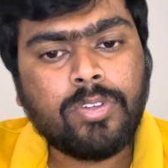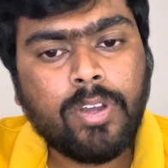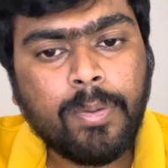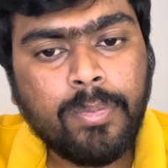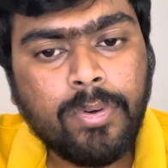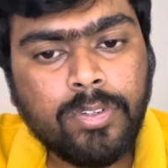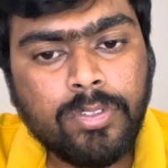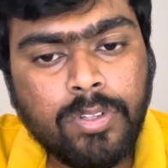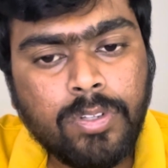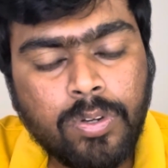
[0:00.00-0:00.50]

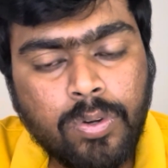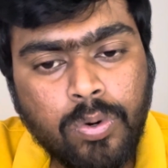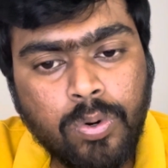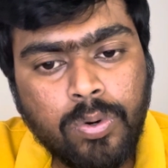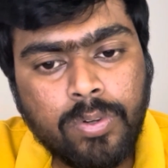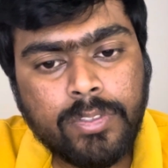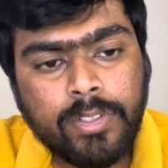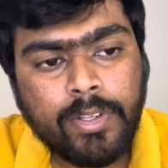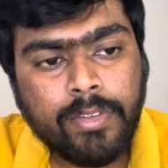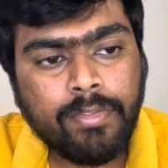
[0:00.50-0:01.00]
about the
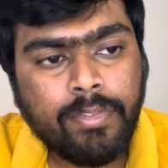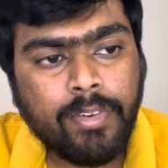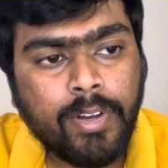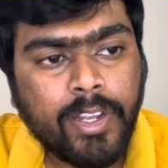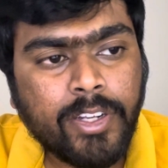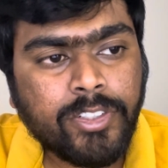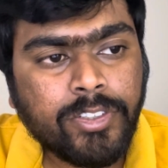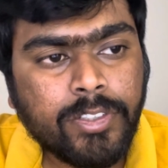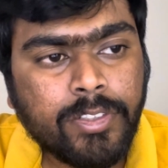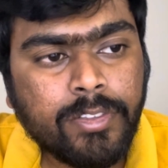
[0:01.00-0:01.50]
course
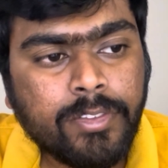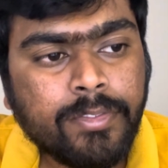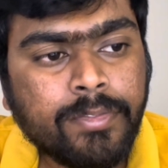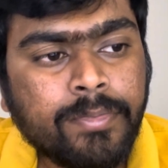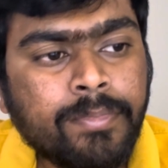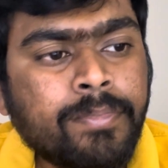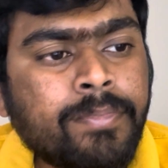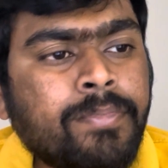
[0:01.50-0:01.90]
reflection.